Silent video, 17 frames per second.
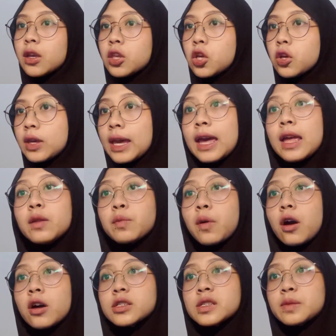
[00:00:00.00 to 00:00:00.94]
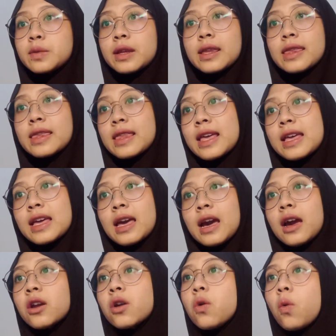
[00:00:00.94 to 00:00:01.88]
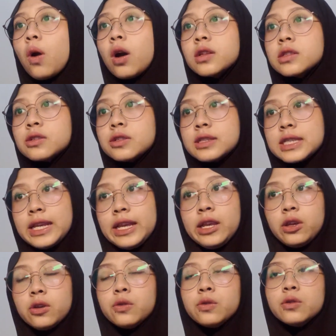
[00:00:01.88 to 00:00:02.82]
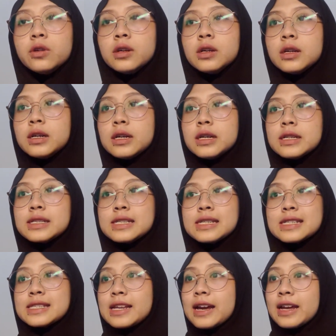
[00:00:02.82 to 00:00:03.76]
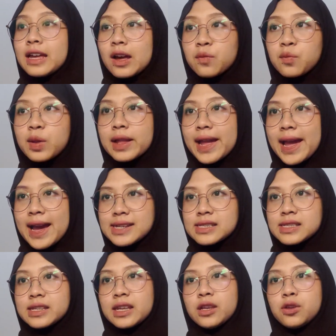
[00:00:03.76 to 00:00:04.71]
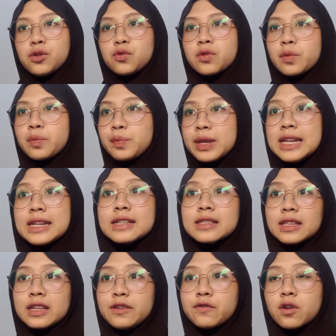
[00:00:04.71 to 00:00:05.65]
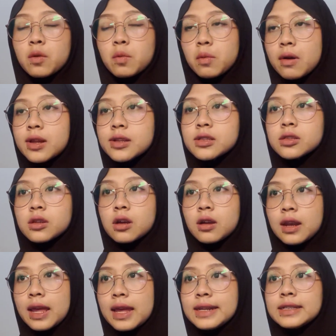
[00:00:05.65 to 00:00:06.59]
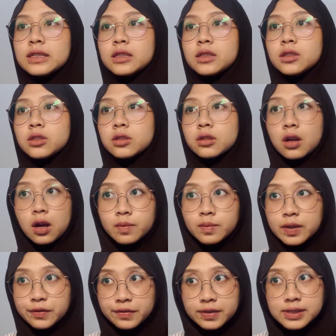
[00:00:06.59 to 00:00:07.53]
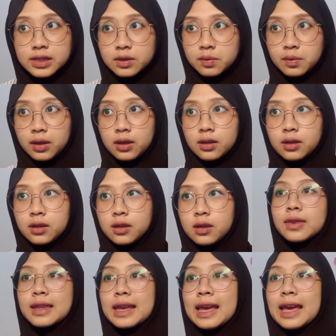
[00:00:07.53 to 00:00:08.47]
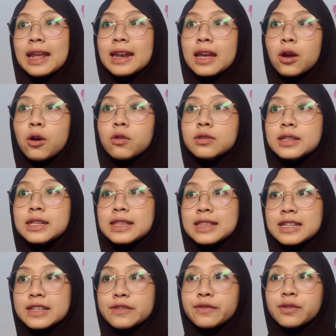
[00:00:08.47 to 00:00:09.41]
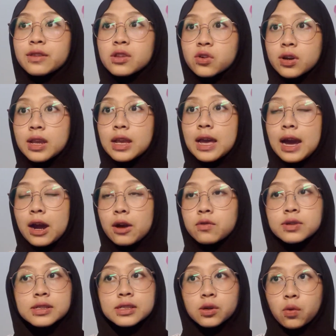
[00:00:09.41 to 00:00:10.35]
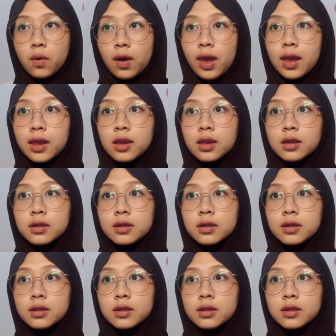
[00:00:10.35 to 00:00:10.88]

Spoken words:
"You can't possibly think I don't want to see you, since I have been asking you repeatedly for months on end to come and visit me, and I only live 3 hours away."